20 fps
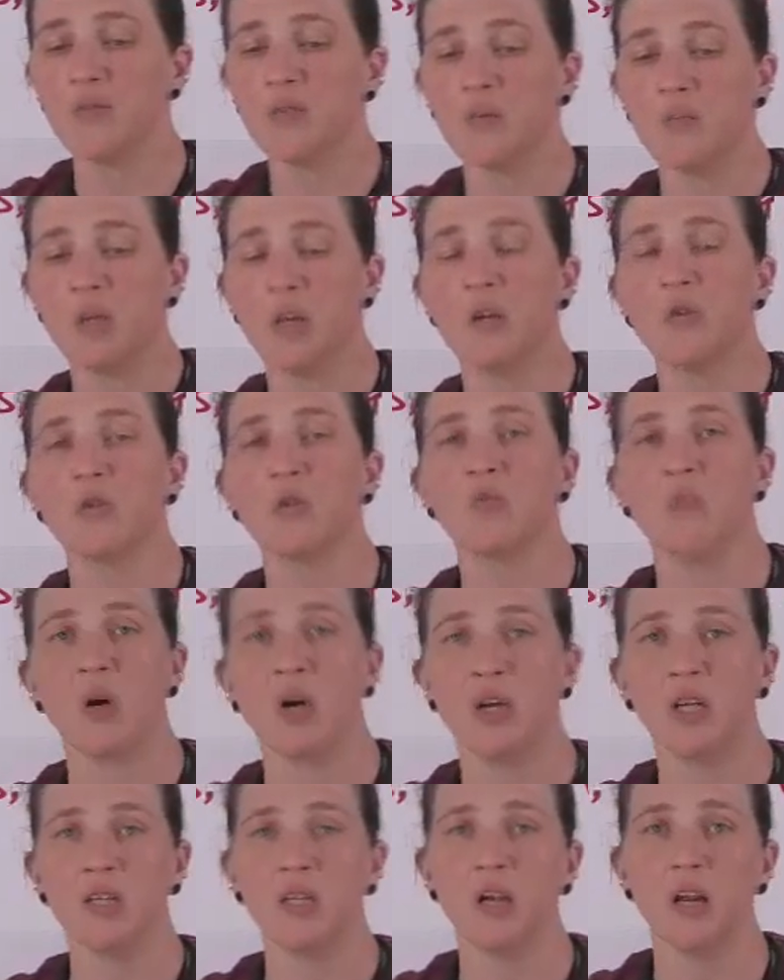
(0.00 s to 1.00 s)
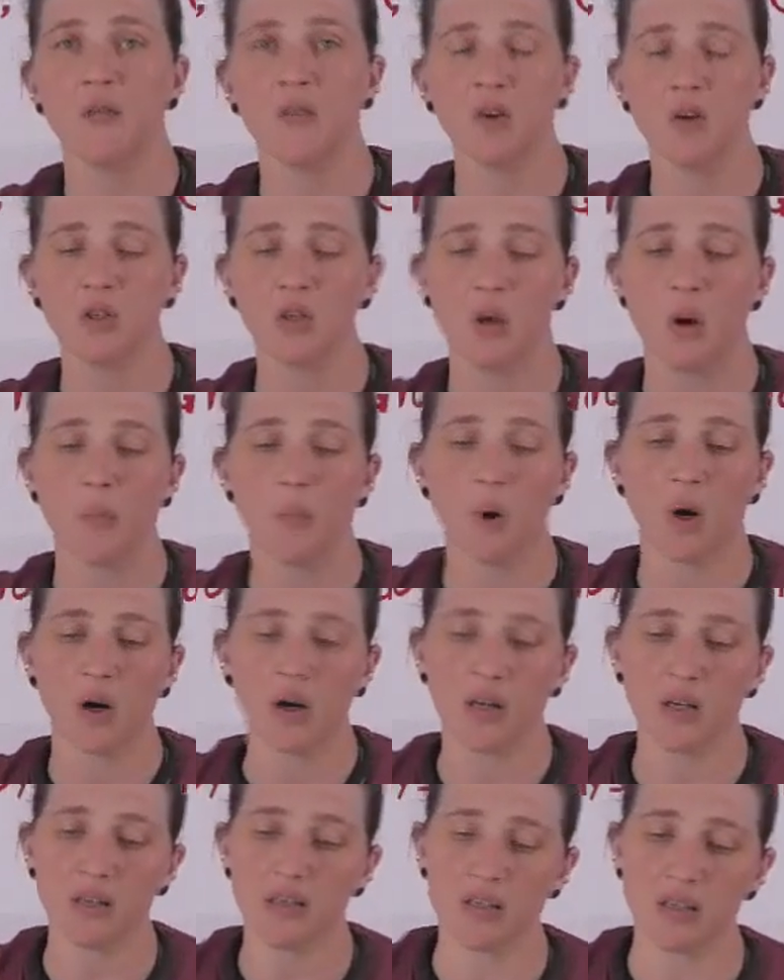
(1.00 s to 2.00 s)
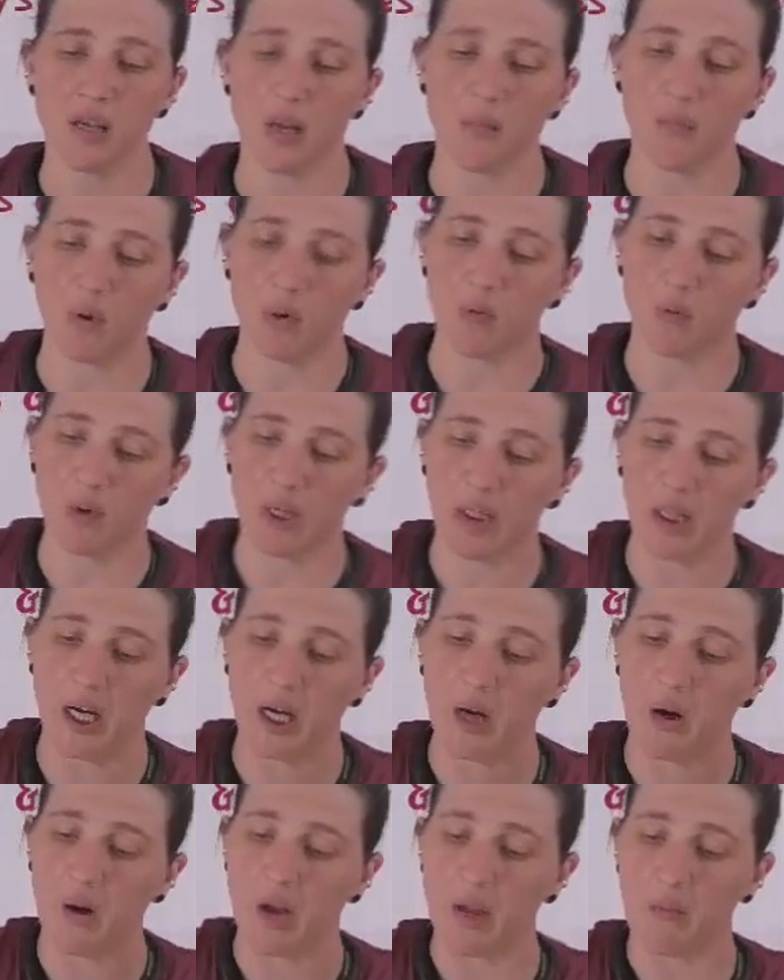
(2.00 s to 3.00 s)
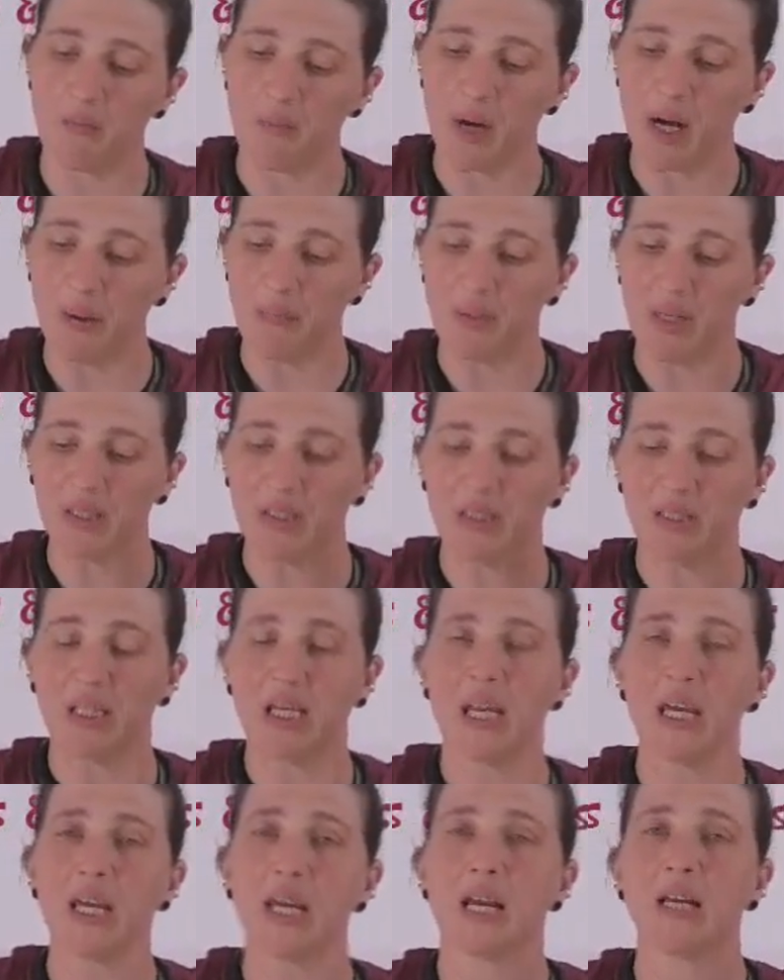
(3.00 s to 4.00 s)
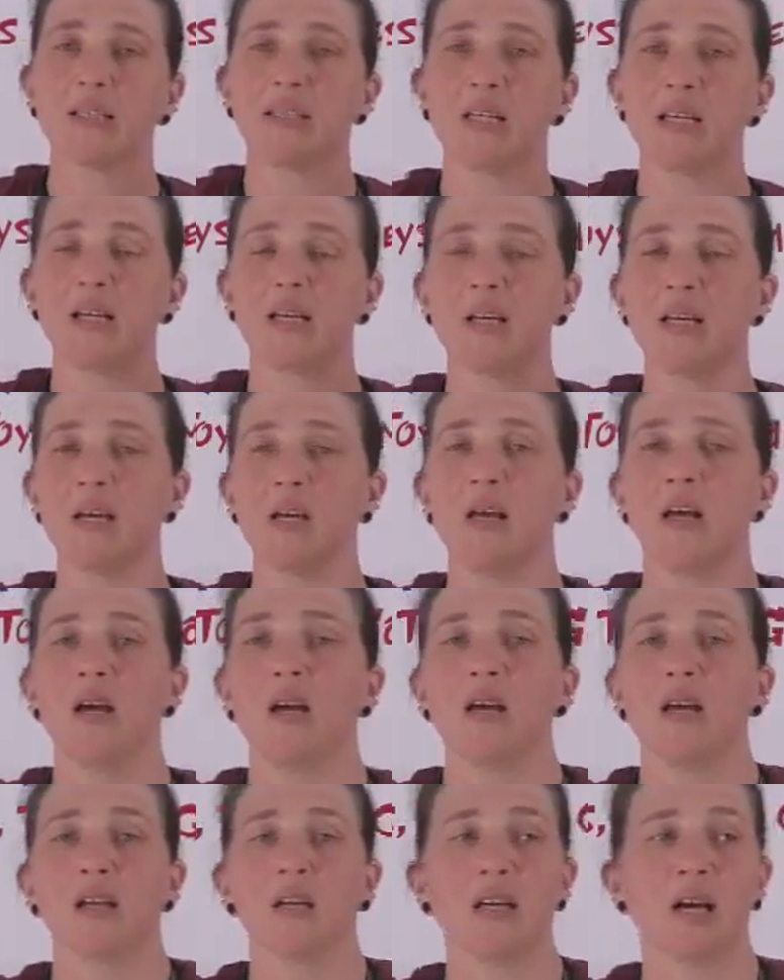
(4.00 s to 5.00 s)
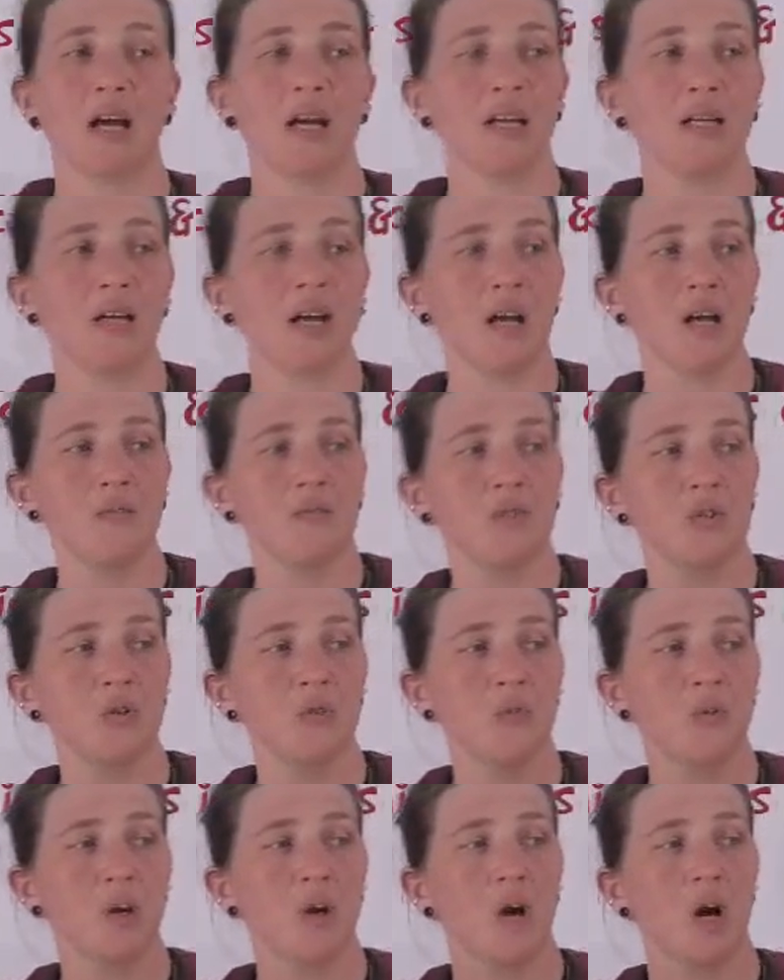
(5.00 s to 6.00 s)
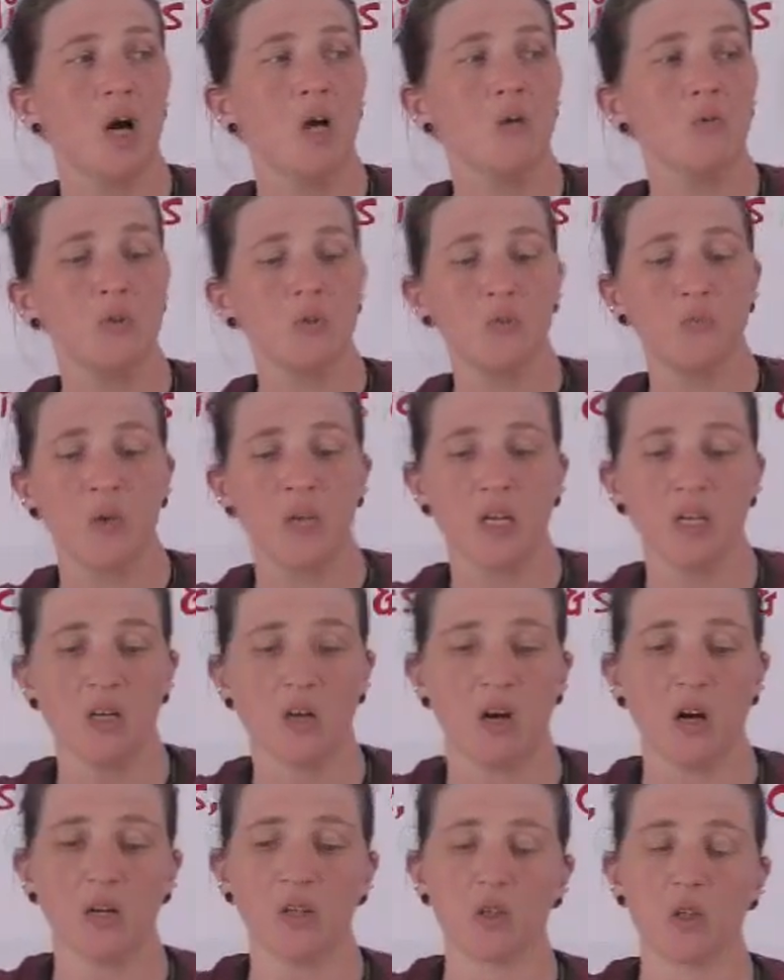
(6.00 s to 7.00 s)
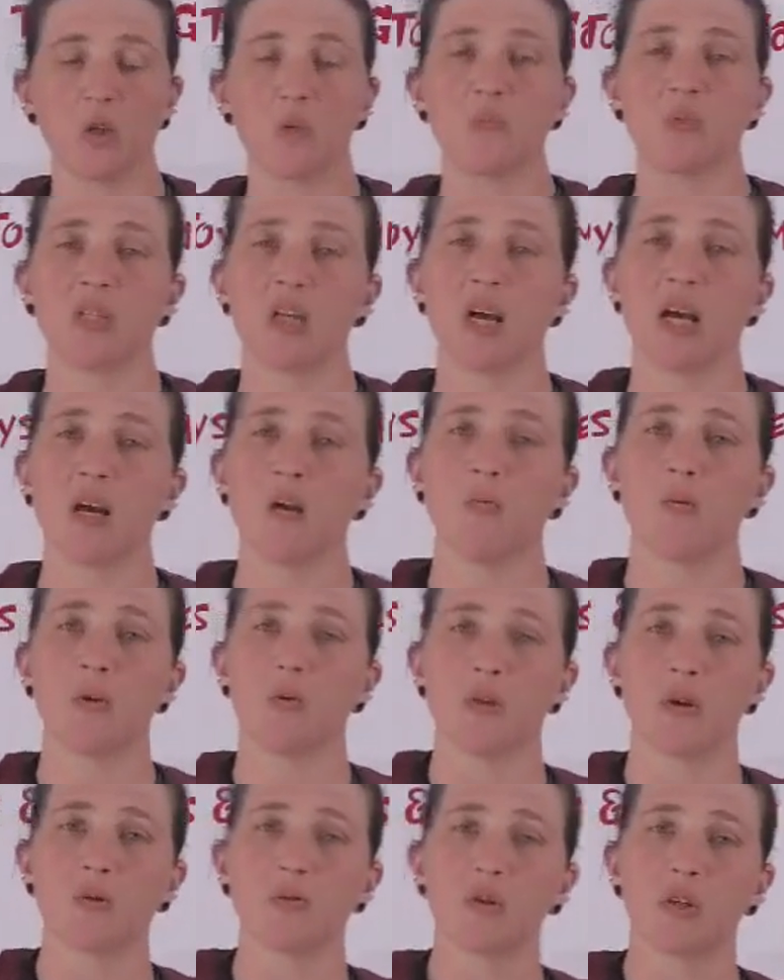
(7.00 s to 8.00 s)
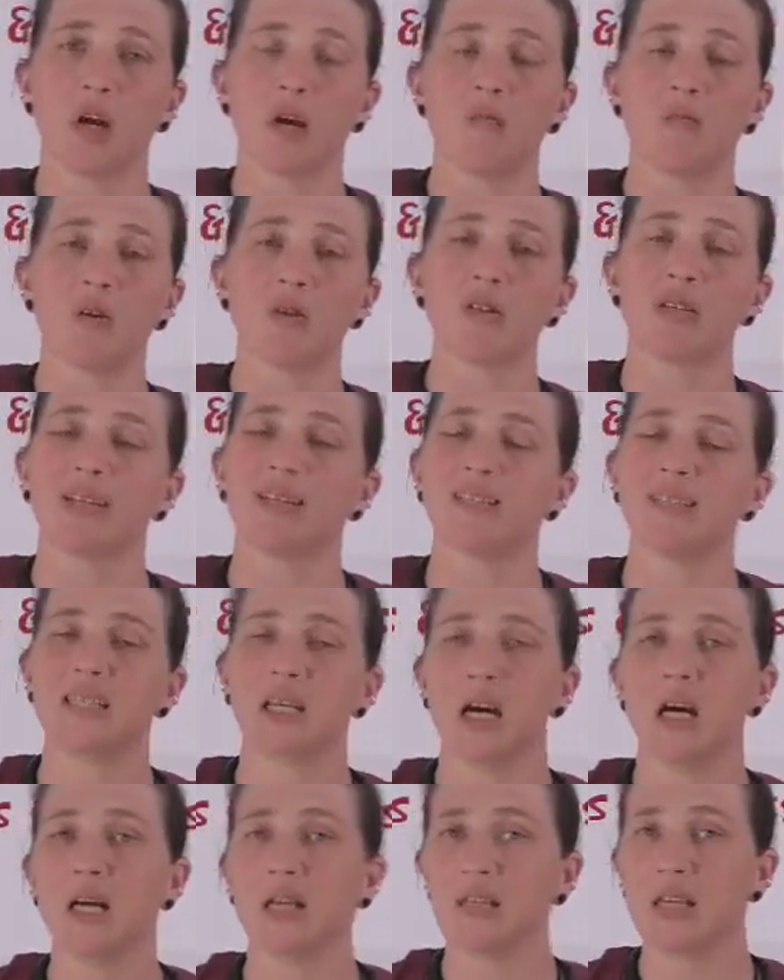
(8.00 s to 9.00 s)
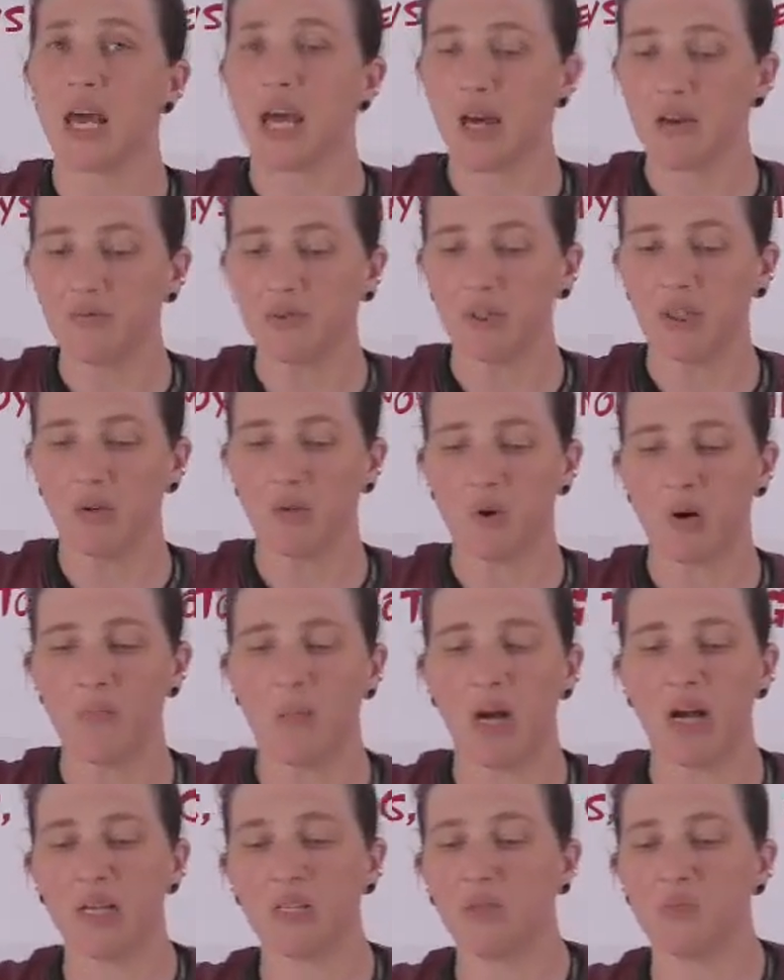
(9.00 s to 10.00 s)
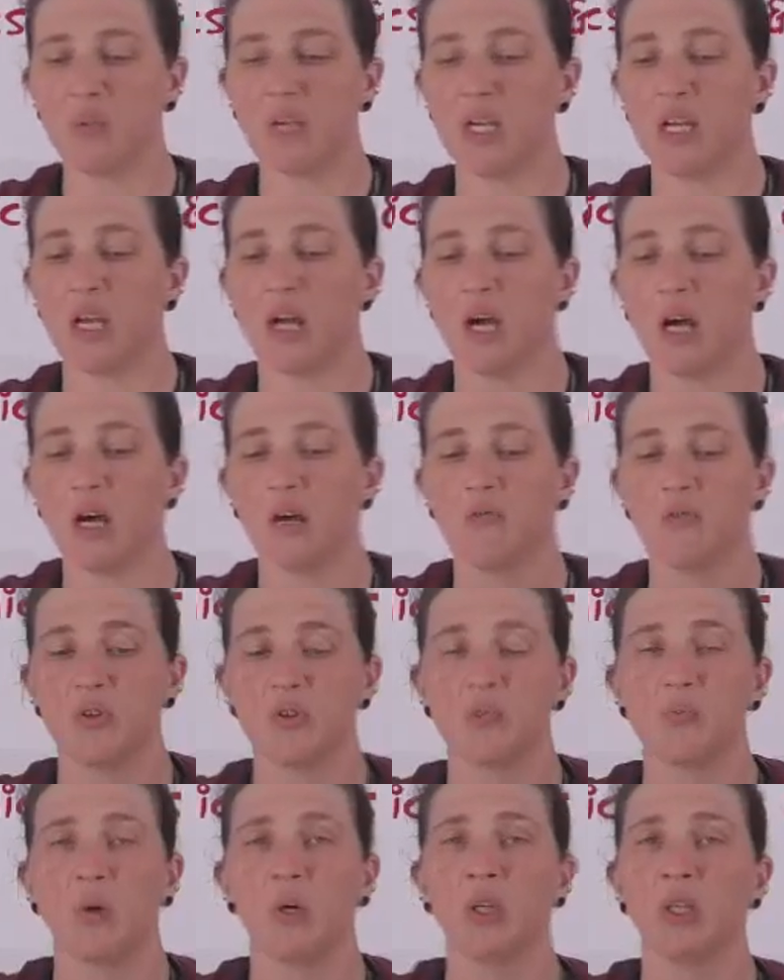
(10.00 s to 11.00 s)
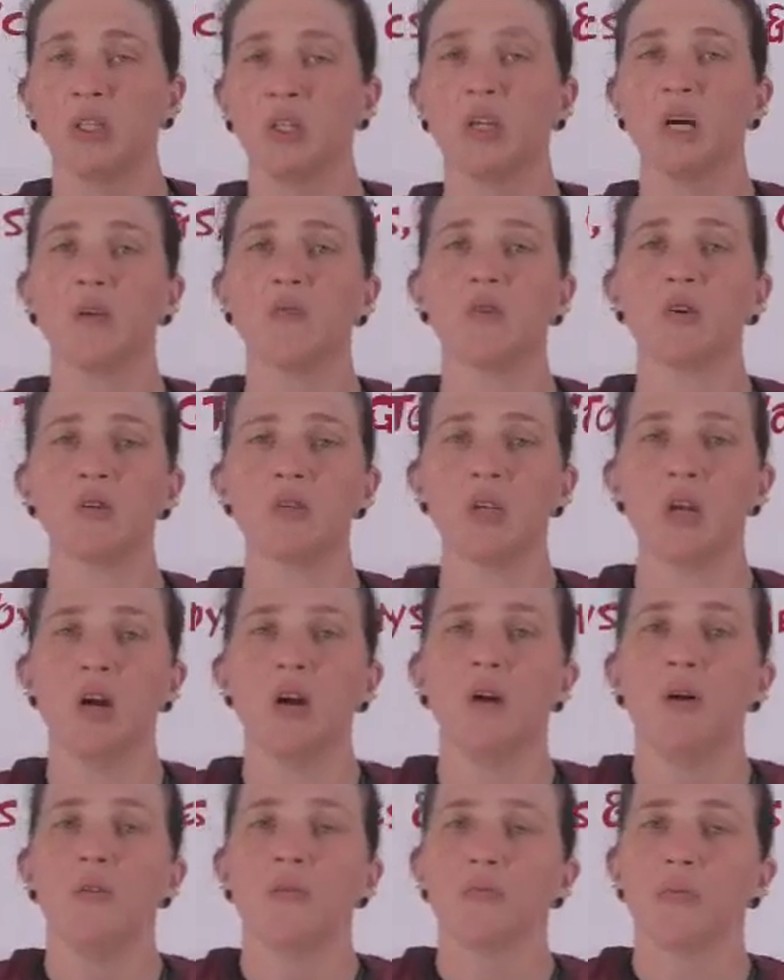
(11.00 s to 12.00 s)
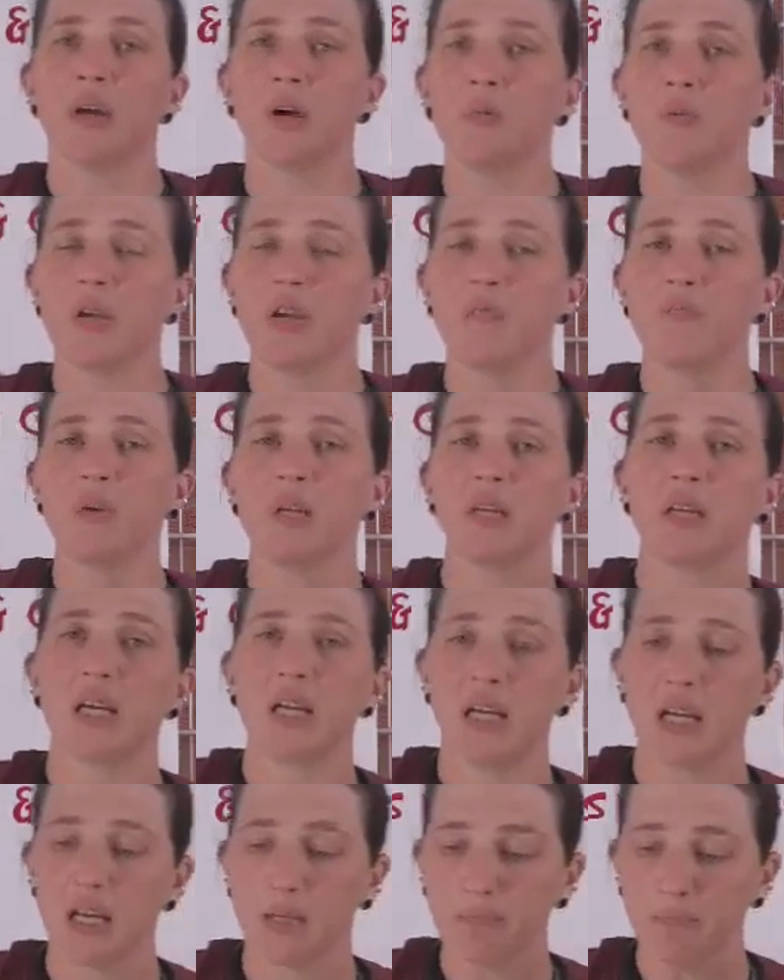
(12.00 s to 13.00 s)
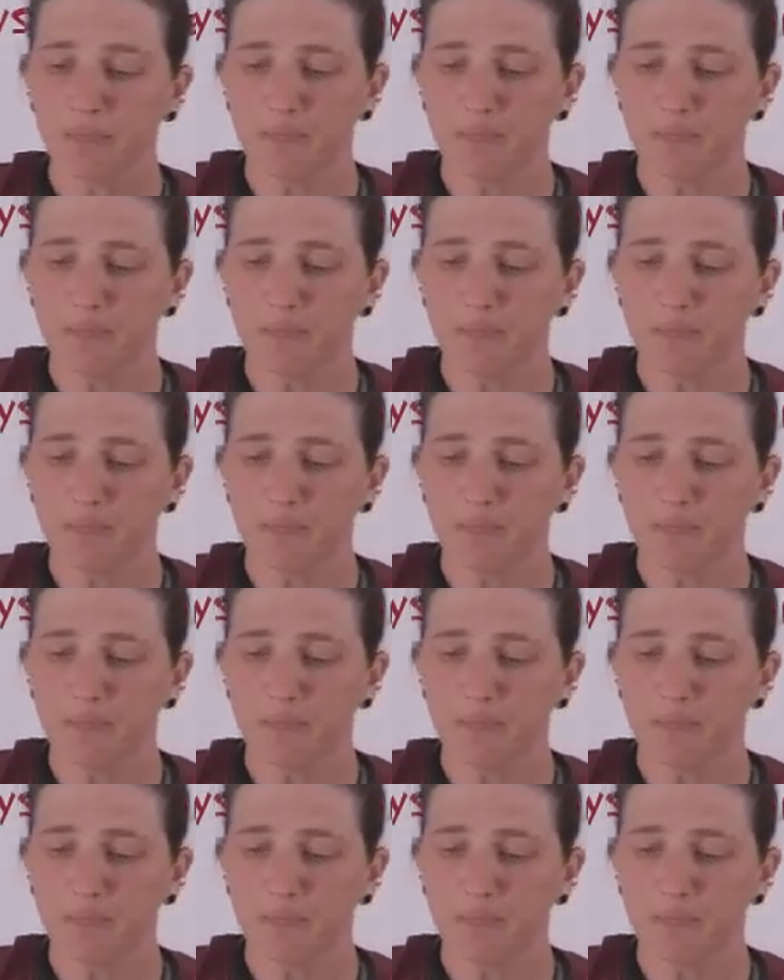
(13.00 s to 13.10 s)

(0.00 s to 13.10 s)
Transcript: of those Spawn covers, Barton's, Perillo, and Puppet Lee did kind of do their own spin on Doomsday with those covers. It does heavily remind me of the Spawn covers that we have been getting.